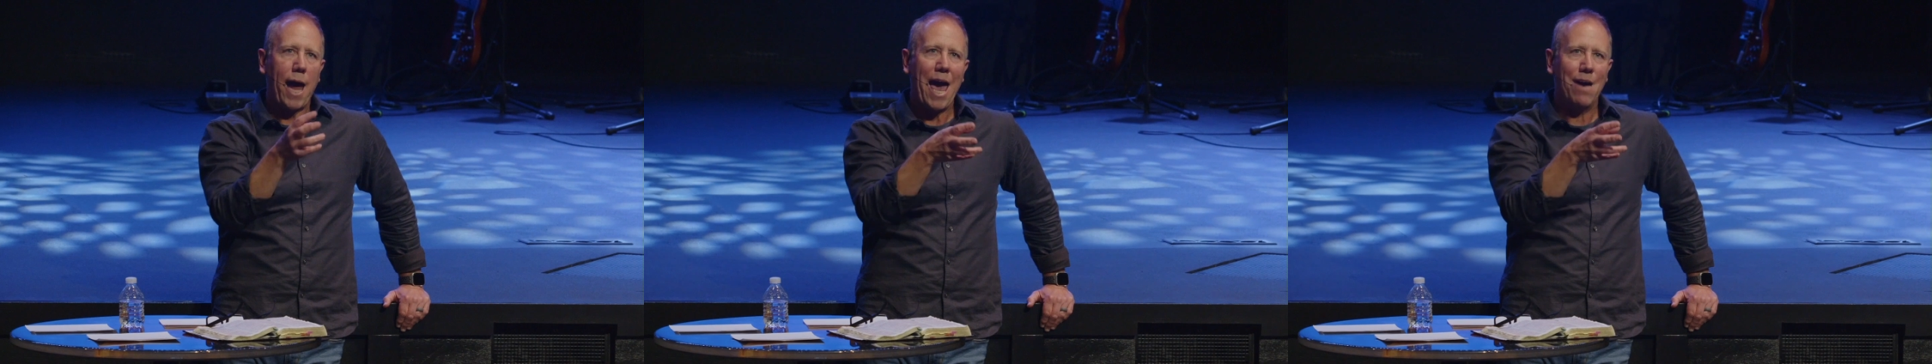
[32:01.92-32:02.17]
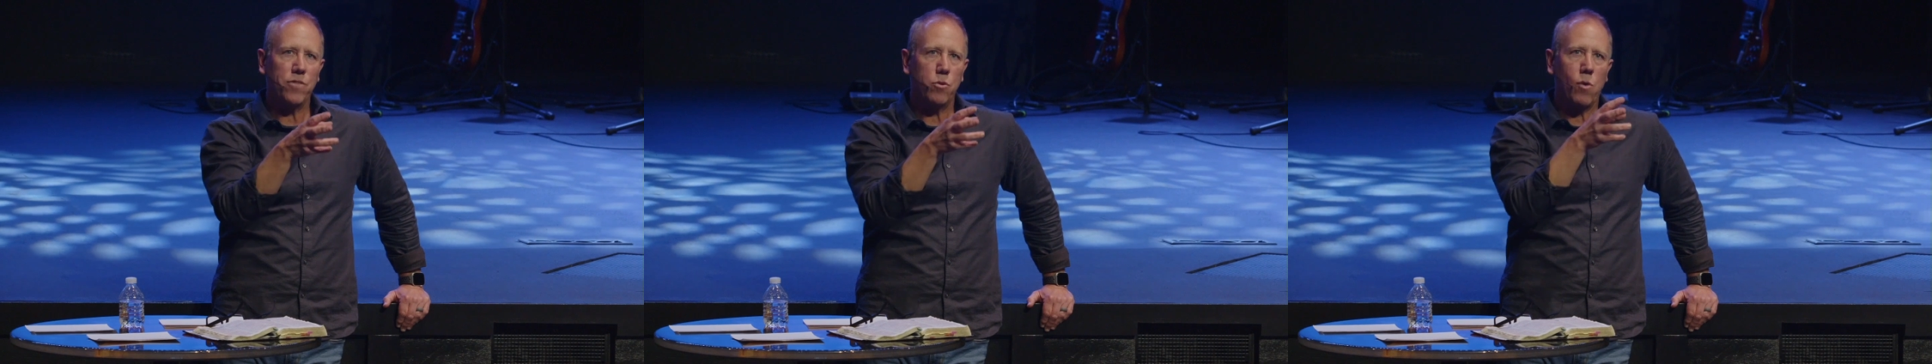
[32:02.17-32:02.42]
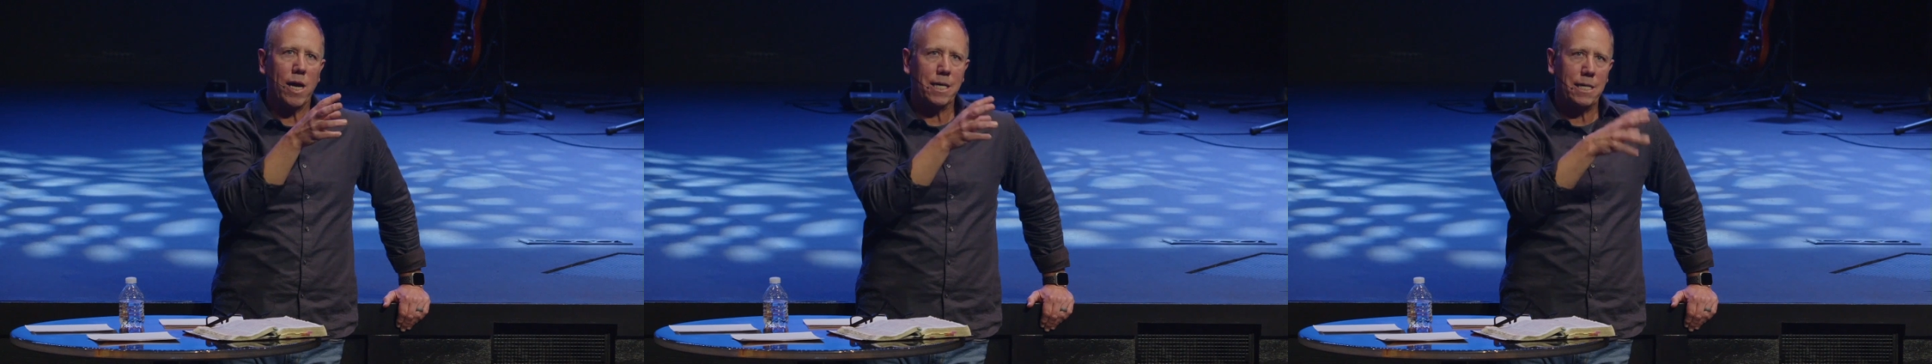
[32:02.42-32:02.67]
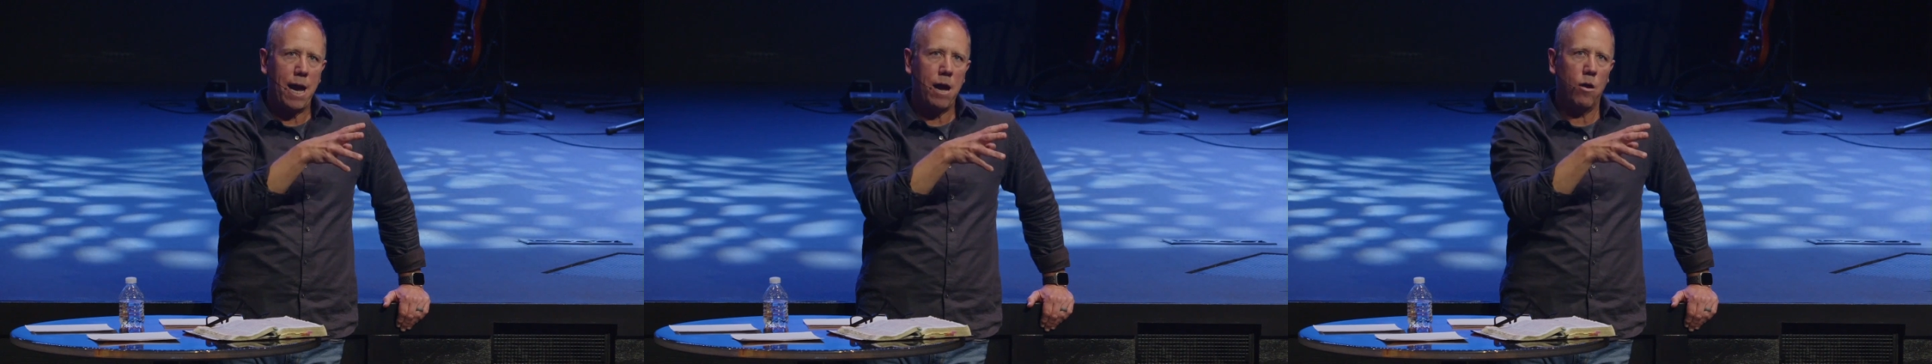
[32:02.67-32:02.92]
you have it
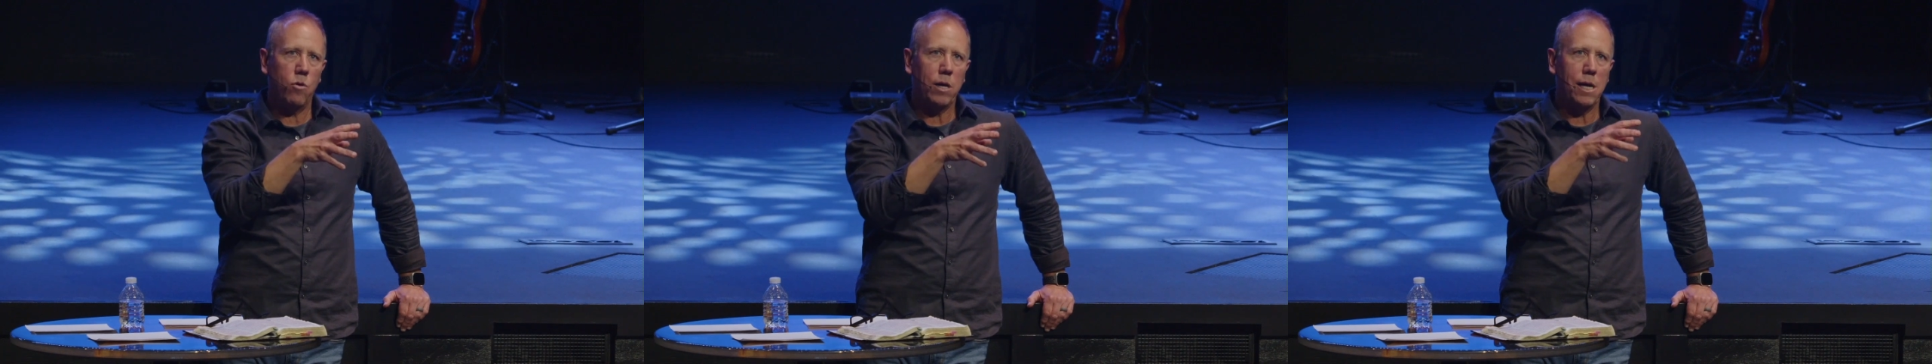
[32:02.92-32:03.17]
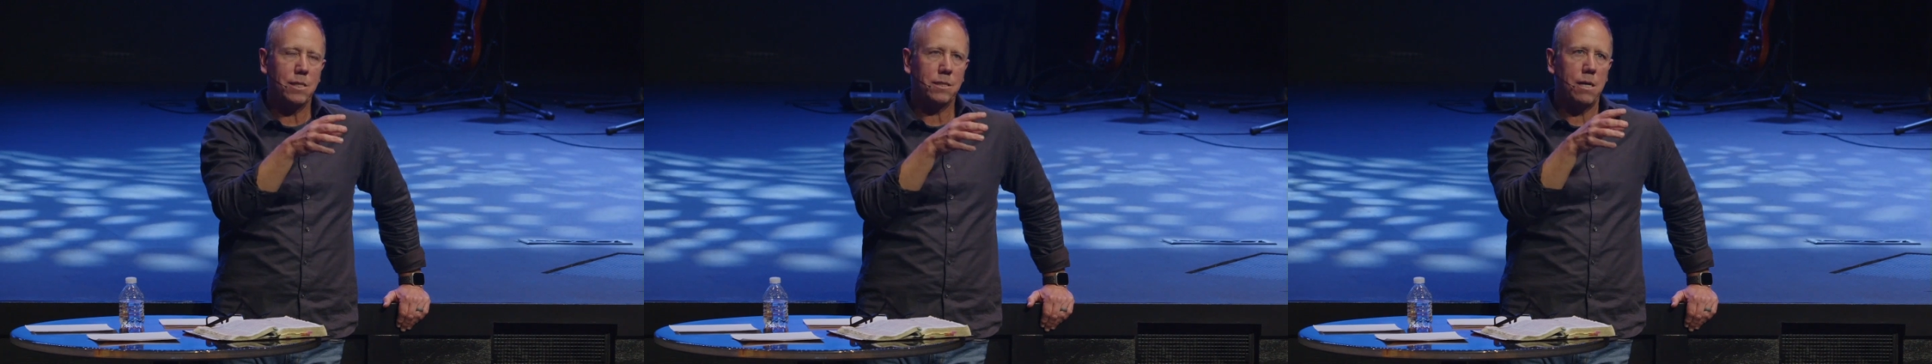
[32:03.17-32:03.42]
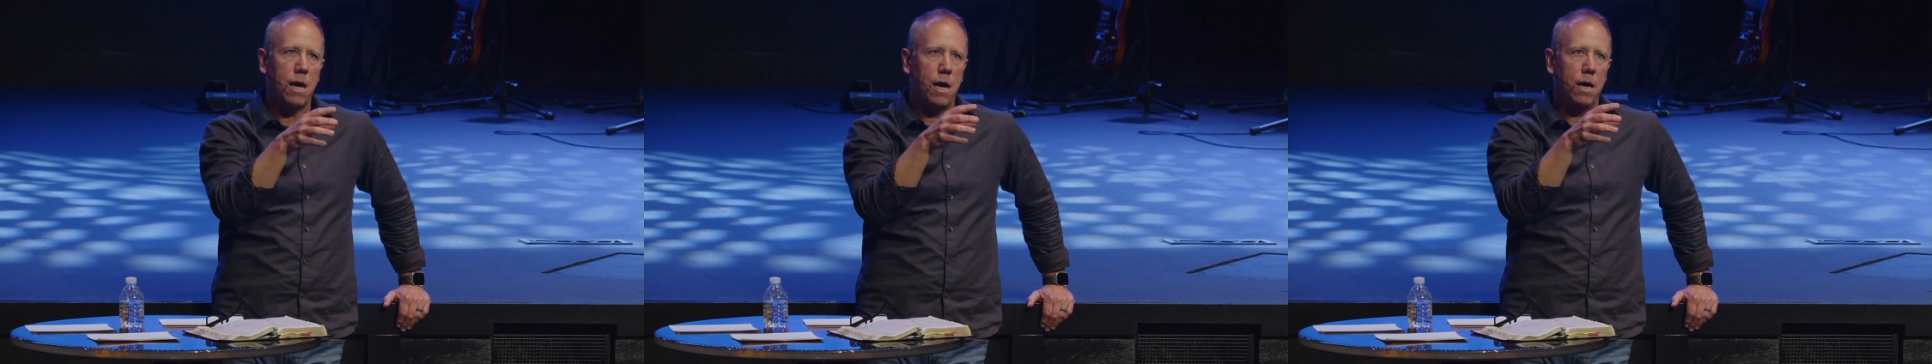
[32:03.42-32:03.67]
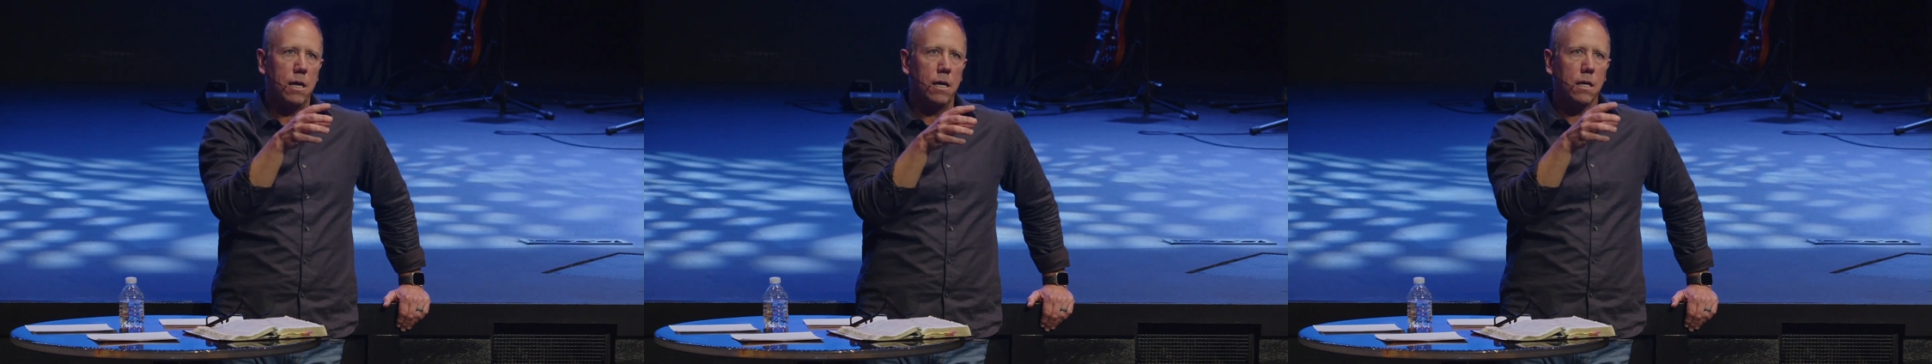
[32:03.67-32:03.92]
right now is
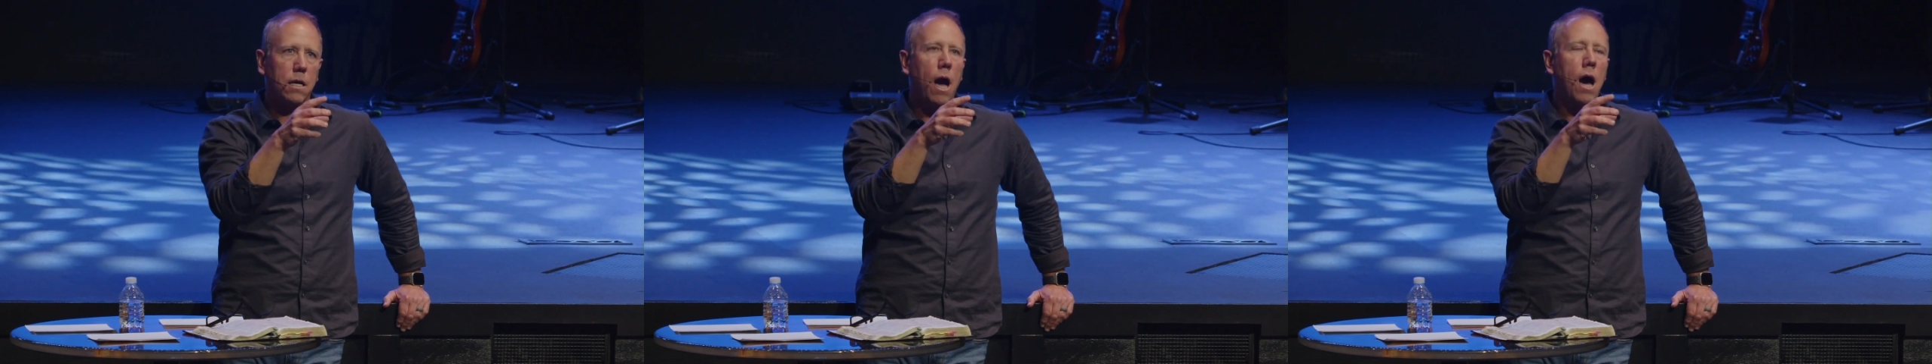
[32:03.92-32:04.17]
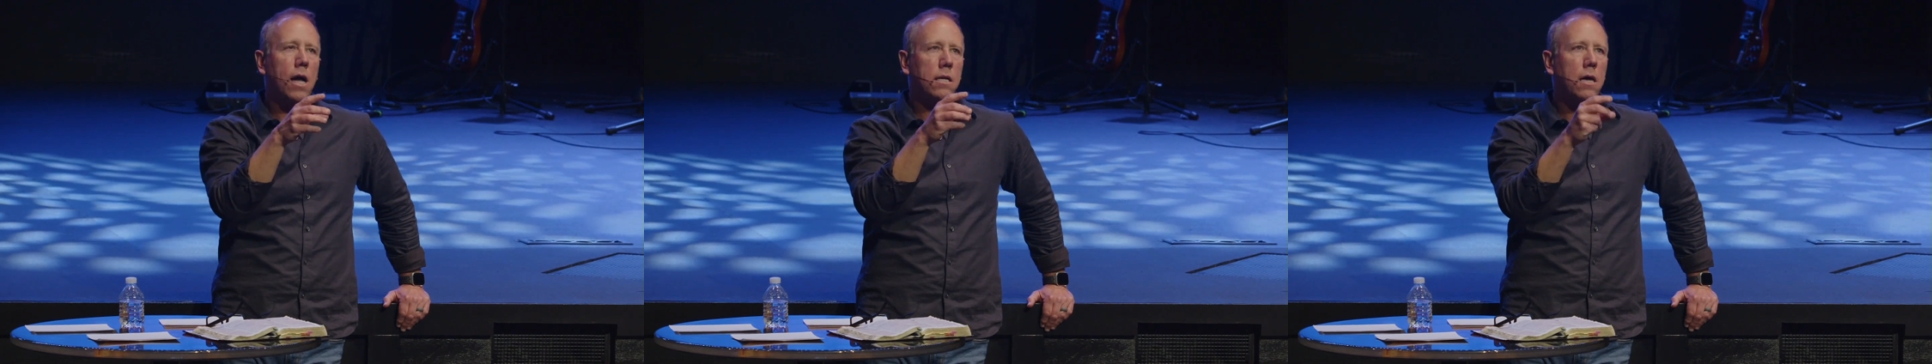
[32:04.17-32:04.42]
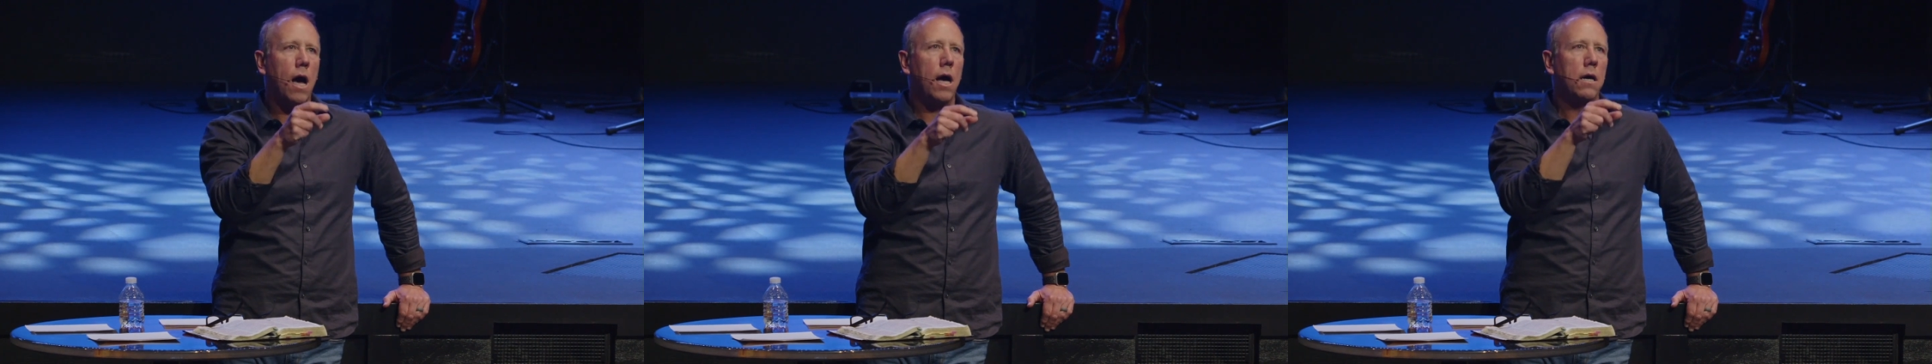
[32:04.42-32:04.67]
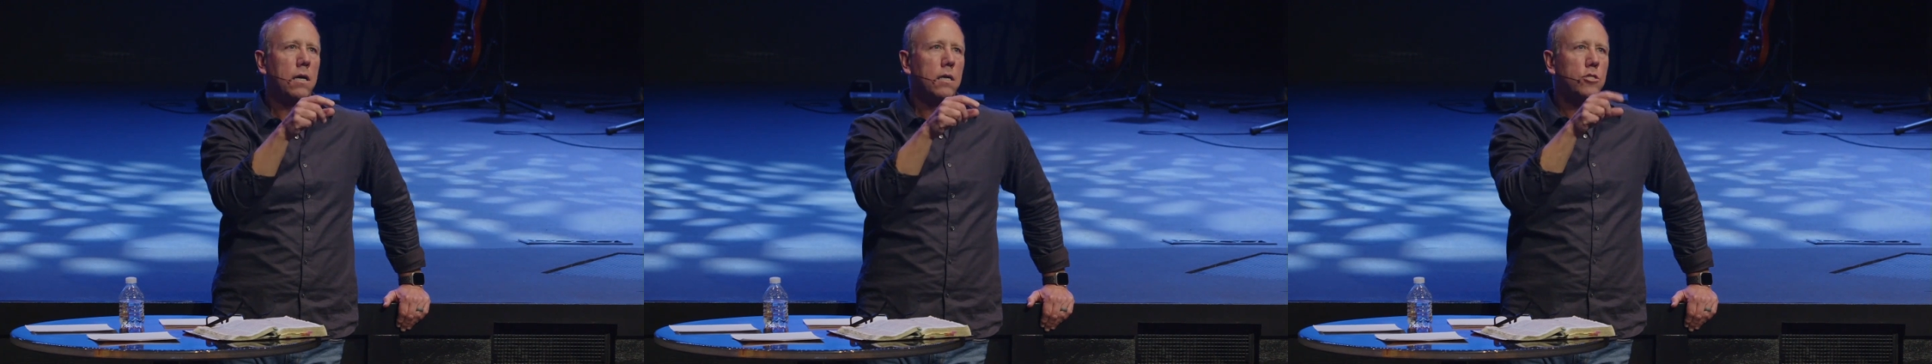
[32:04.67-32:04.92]
that God
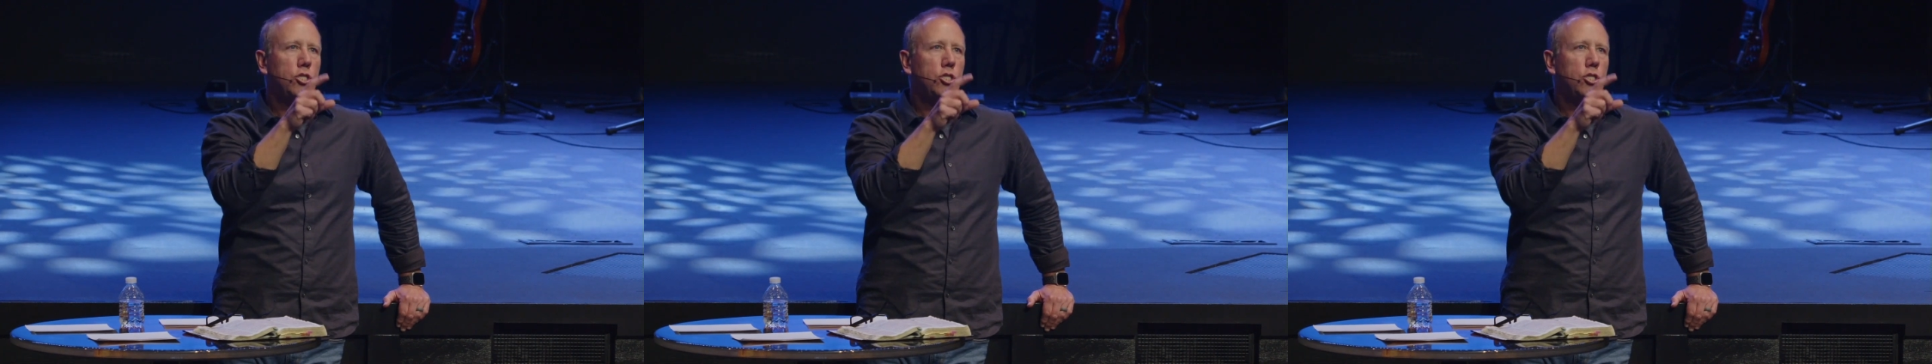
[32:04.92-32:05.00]
got